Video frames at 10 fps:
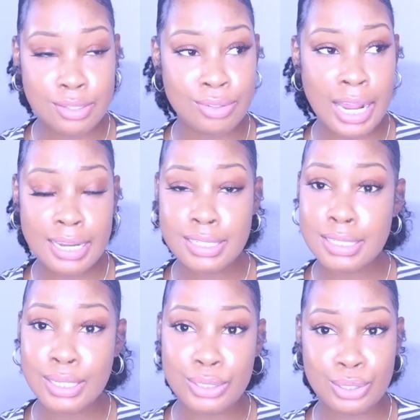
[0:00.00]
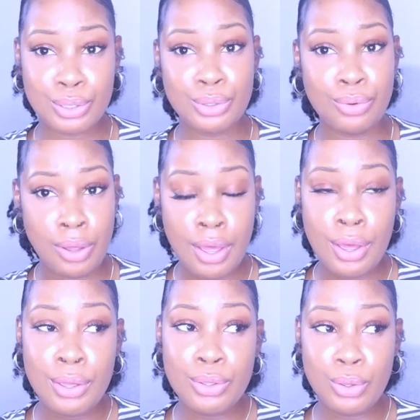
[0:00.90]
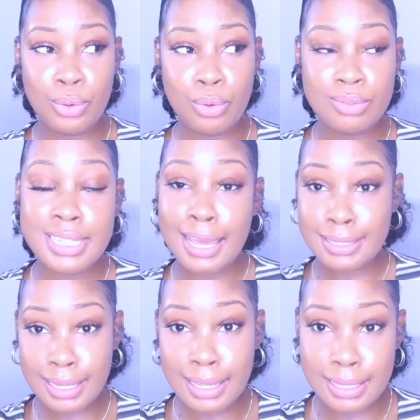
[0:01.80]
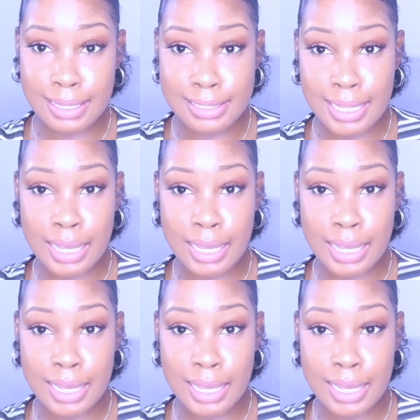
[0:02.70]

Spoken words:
So not just until you take the Nclex,